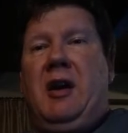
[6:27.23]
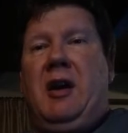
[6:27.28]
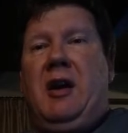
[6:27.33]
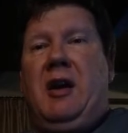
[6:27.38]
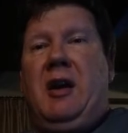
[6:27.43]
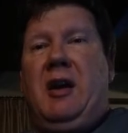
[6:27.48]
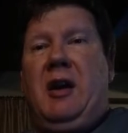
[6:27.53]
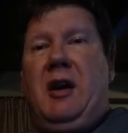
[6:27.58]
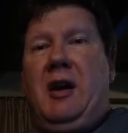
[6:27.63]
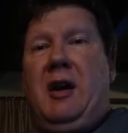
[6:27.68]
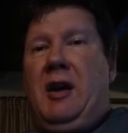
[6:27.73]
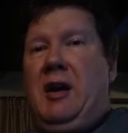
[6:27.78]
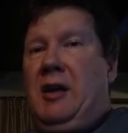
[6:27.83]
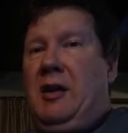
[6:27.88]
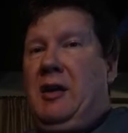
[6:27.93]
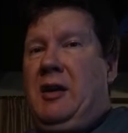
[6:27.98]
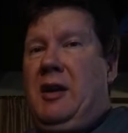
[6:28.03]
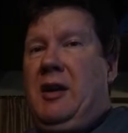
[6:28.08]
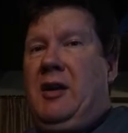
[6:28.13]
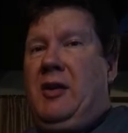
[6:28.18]
Uh,
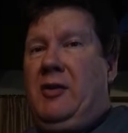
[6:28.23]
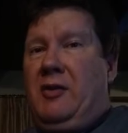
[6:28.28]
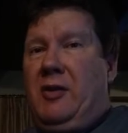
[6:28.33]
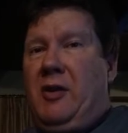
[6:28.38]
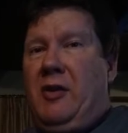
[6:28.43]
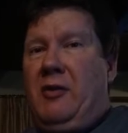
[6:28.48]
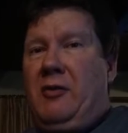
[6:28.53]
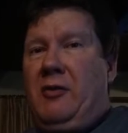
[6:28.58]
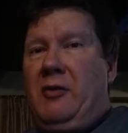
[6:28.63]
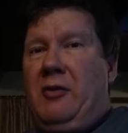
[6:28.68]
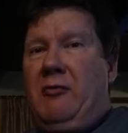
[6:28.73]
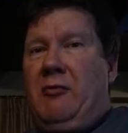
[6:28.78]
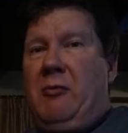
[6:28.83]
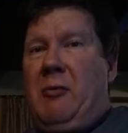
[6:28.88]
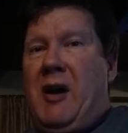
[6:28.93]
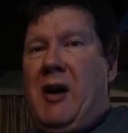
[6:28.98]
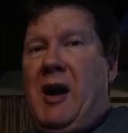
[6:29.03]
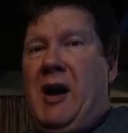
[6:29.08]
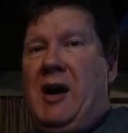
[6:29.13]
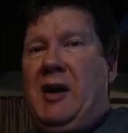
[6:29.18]
and he's
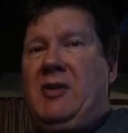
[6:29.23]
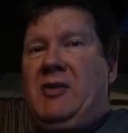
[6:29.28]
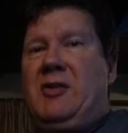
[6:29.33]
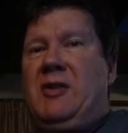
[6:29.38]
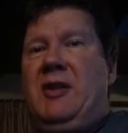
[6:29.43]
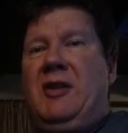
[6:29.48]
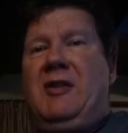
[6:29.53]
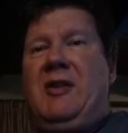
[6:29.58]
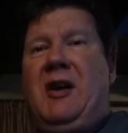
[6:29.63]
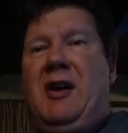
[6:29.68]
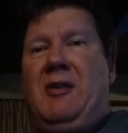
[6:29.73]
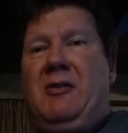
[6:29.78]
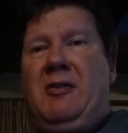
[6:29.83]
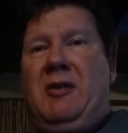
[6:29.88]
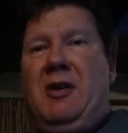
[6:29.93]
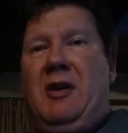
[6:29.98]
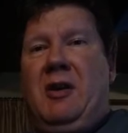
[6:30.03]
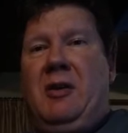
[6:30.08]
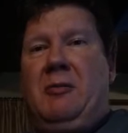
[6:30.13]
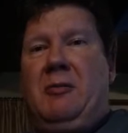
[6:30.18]
overmatched, he's
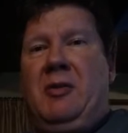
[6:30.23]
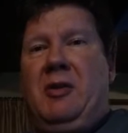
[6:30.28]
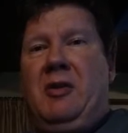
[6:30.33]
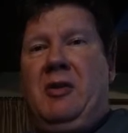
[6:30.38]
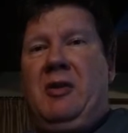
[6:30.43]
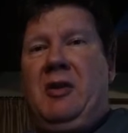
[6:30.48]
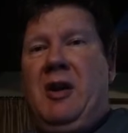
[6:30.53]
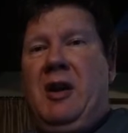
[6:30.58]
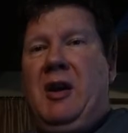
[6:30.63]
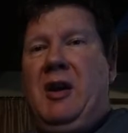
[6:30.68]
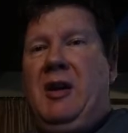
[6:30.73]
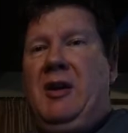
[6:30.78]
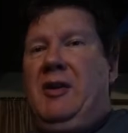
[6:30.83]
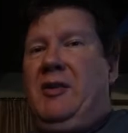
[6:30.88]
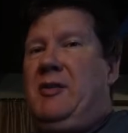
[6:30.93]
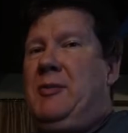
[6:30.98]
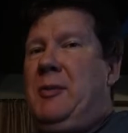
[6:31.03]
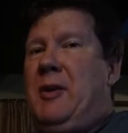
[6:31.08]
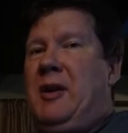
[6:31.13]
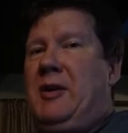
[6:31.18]
outnumbered, and
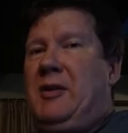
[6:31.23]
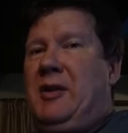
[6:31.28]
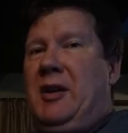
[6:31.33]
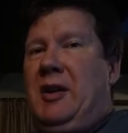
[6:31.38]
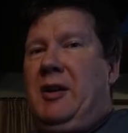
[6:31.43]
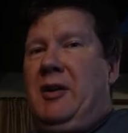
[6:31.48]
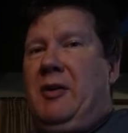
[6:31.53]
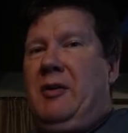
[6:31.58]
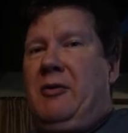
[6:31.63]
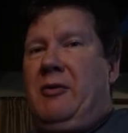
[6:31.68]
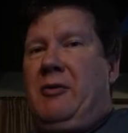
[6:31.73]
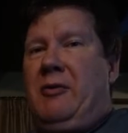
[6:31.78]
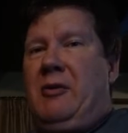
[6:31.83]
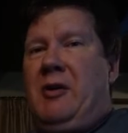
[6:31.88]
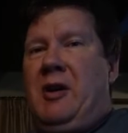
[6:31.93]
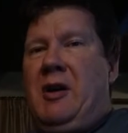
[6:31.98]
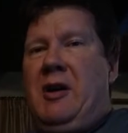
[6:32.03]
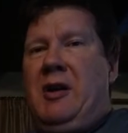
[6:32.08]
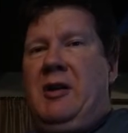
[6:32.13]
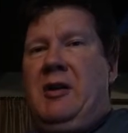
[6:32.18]
he's about to get
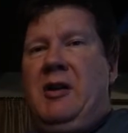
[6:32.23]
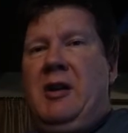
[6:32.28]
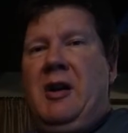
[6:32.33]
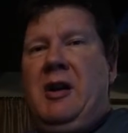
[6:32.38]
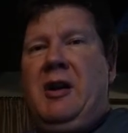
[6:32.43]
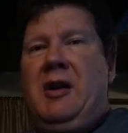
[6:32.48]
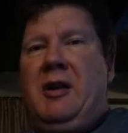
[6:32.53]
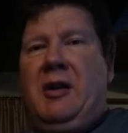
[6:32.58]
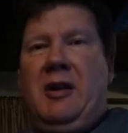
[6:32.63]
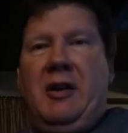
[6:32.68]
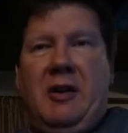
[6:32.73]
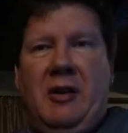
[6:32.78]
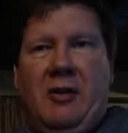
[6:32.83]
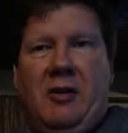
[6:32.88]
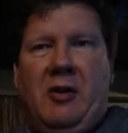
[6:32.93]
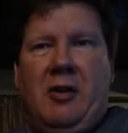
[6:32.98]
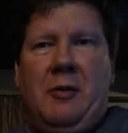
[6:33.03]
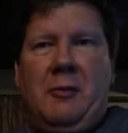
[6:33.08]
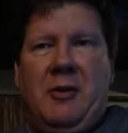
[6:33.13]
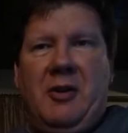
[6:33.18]
overrun. And then the
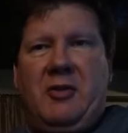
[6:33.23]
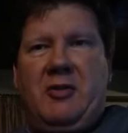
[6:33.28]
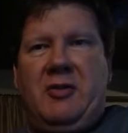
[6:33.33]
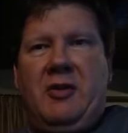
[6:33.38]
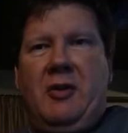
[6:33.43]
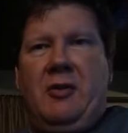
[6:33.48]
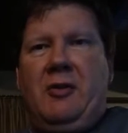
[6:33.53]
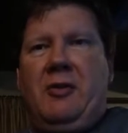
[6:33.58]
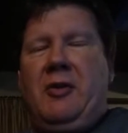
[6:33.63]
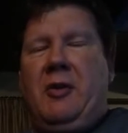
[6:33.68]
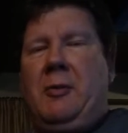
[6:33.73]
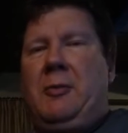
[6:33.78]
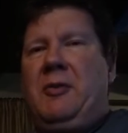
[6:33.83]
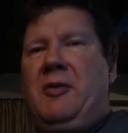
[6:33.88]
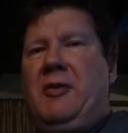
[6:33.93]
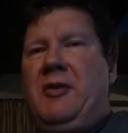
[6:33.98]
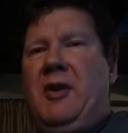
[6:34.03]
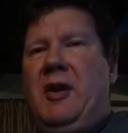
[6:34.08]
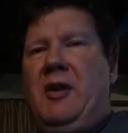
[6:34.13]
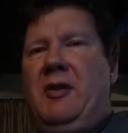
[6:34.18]
army shows up
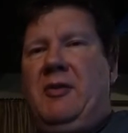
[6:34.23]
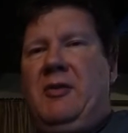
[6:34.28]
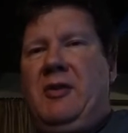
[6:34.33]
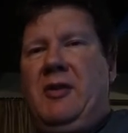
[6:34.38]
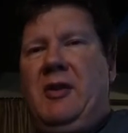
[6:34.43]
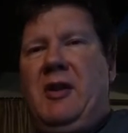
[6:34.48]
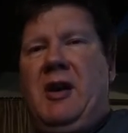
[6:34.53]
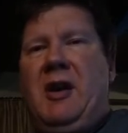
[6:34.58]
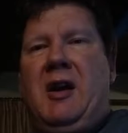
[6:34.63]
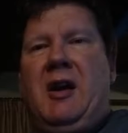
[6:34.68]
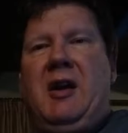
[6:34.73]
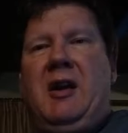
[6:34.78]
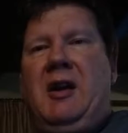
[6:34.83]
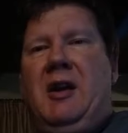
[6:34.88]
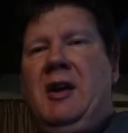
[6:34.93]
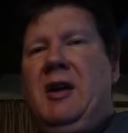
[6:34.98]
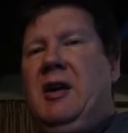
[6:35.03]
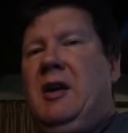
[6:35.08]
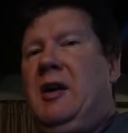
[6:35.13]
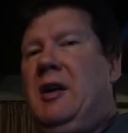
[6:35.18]
and saves the day.
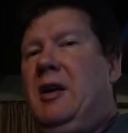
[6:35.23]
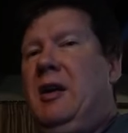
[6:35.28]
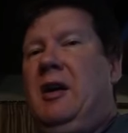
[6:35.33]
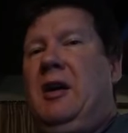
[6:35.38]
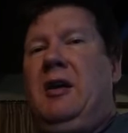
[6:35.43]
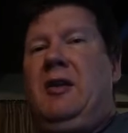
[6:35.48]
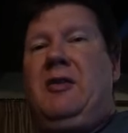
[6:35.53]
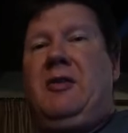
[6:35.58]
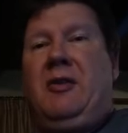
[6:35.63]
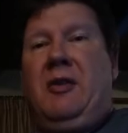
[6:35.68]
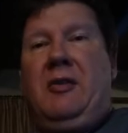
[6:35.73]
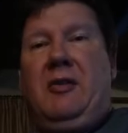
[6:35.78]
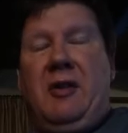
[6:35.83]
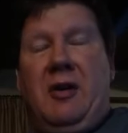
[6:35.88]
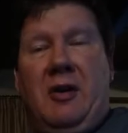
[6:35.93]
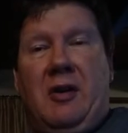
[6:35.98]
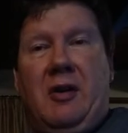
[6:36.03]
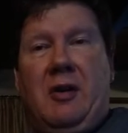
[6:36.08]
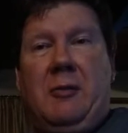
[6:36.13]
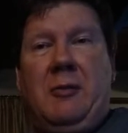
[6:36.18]
Uh, so
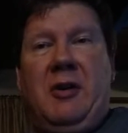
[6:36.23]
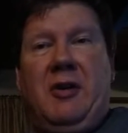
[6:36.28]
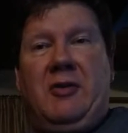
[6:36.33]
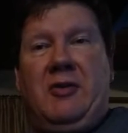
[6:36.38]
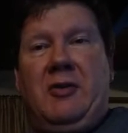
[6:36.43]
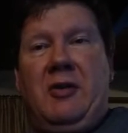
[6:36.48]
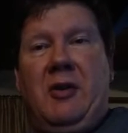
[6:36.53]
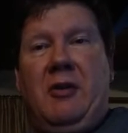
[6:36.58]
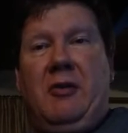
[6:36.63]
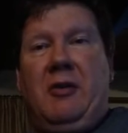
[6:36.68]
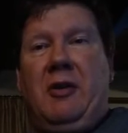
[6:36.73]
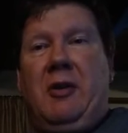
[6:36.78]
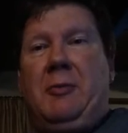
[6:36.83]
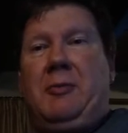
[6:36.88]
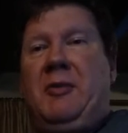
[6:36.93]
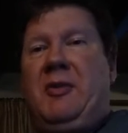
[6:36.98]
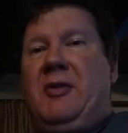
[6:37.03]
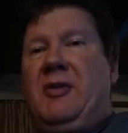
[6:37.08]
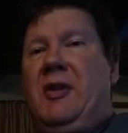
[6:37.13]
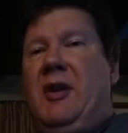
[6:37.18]
the Army's showing
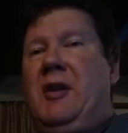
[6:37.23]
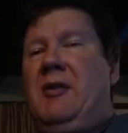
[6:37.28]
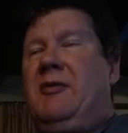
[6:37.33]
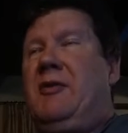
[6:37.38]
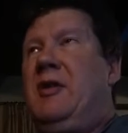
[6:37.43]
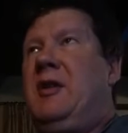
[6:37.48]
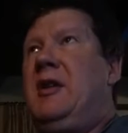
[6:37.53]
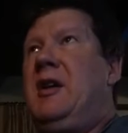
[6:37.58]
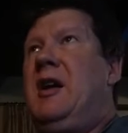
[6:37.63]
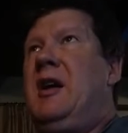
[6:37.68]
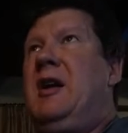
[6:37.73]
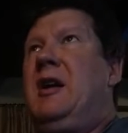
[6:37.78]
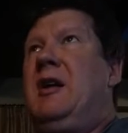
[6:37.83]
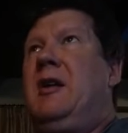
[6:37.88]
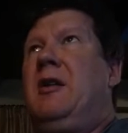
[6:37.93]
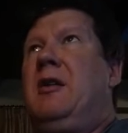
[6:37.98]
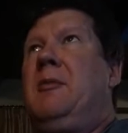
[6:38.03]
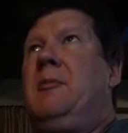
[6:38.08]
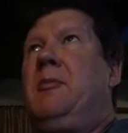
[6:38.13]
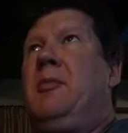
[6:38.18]
up to save the day
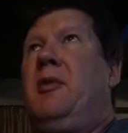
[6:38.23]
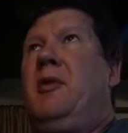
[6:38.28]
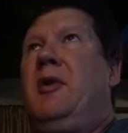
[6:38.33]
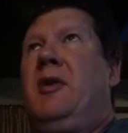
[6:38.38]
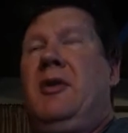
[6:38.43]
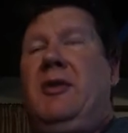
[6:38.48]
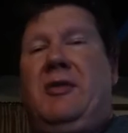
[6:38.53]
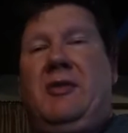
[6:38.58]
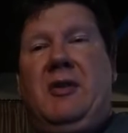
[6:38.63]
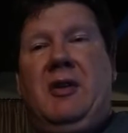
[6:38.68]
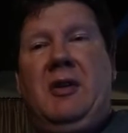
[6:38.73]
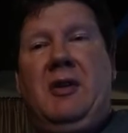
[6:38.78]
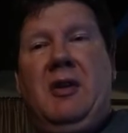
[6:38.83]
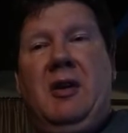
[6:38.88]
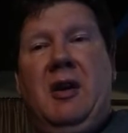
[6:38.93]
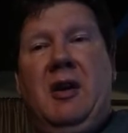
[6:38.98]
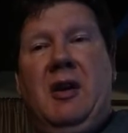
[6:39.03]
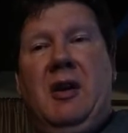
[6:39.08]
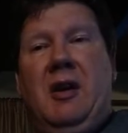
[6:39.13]
there in Boston.